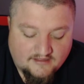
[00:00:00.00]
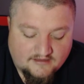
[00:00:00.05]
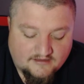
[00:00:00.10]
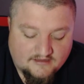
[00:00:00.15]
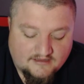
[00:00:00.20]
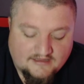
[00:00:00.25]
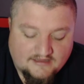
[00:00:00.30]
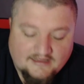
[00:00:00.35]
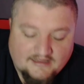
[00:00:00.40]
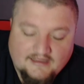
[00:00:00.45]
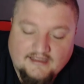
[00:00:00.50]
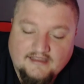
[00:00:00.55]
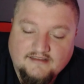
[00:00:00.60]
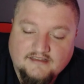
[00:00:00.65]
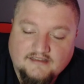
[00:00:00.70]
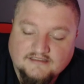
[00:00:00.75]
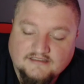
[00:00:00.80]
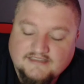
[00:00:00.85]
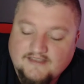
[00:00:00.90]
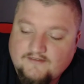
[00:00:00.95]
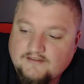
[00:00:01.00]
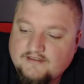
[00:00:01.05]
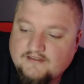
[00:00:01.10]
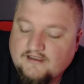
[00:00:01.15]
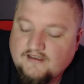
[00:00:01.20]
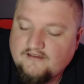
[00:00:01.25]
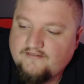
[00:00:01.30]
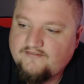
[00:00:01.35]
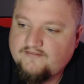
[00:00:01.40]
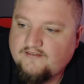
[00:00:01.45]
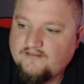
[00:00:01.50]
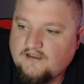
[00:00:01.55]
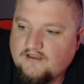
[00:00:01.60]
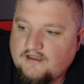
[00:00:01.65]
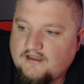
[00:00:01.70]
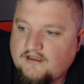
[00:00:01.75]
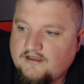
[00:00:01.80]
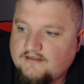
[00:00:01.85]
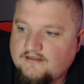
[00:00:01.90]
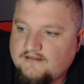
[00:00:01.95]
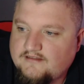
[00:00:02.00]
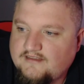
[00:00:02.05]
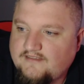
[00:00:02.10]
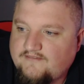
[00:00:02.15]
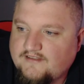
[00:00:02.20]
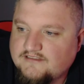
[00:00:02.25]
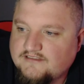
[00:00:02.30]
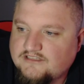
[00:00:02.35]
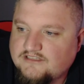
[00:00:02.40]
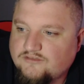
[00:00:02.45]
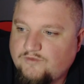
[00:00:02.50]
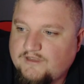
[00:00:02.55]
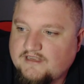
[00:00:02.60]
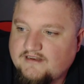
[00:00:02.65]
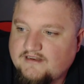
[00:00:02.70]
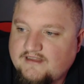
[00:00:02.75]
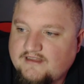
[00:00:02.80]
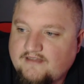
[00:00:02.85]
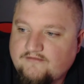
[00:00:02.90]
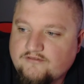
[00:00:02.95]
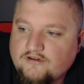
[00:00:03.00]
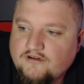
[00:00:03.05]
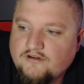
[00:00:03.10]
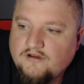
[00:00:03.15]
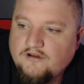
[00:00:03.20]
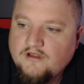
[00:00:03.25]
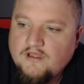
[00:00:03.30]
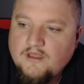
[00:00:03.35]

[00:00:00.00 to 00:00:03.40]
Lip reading: he does have a tough defense this week in Denver.